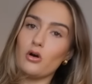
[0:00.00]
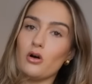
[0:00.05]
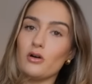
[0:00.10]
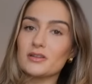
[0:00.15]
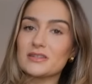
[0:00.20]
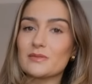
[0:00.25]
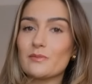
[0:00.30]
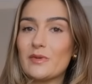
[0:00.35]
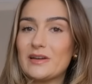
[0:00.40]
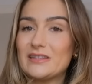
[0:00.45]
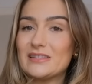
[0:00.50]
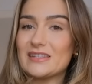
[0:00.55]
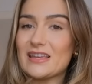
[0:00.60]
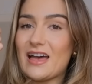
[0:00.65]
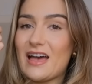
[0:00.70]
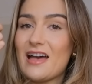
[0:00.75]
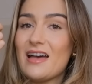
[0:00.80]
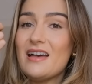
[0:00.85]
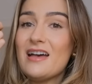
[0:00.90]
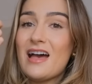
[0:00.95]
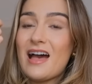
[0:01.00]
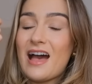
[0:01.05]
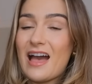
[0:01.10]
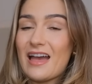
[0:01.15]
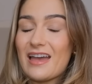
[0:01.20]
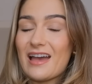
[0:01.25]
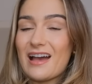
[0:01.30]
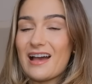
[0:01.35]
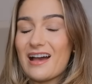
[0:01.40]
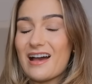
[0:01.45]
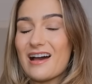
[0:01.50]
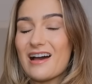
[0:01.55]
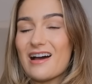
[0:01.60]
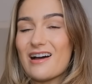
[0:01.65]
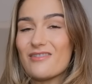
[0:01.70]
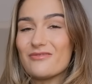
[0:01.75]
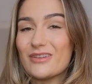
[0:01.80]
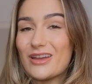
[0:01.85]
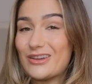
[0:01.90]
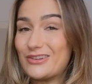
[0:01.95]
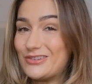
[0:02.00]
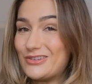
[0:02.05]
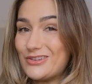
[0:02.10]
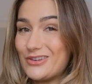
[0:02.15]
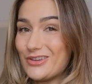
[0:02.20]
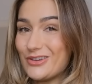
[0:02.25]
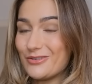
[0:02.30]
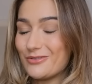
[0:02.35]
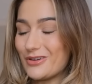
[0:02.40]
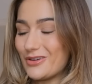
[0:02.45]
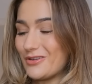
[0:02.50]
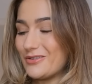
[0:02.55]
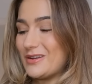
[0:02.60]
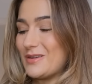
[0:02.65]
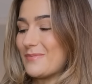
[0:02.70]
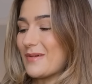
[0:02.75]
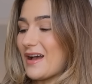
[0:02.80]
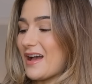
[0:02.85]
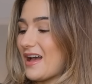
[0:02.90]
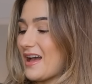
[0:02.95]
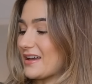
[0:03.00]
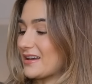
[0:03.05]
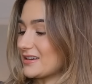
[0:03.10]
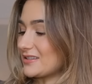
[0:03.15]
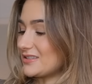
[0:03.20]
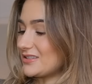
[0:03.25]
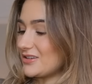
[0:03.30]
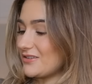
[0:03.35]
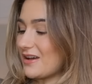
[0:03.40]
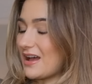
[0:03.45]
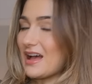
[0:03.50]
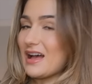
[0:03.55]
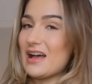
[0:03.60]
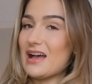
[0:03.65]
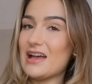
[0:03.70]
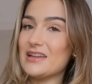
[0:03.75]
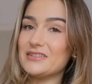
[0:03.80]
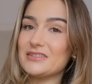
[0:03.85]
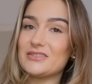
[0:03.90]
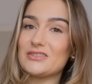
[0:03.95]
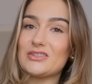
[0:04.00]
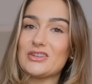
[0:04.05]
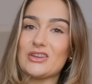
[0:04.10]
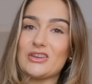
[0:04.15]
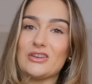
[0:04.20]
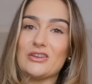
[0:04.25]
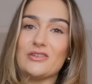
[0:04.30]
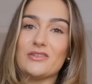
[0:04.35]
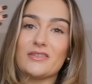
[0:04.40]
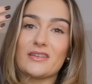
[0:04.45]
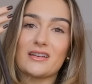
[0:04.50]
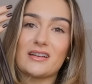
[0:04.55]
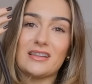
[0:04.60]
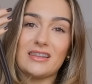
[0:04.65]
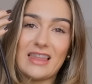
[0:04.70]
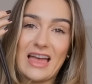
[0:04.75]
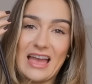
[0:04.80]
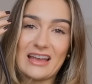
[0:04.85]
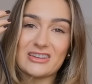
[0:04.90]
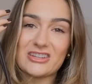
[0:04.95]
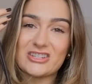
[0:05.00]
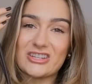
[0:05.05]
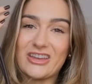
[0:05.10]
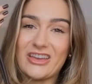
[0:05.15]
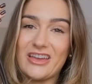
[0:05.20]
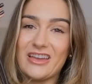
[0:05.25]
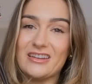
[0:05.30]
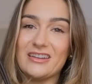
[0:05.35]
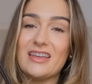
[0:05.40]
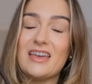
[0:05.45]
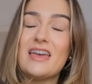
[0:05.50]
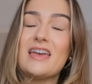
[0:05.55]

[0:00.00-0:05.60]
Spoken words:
autumn winter, I have a new Uni bag to add to the collection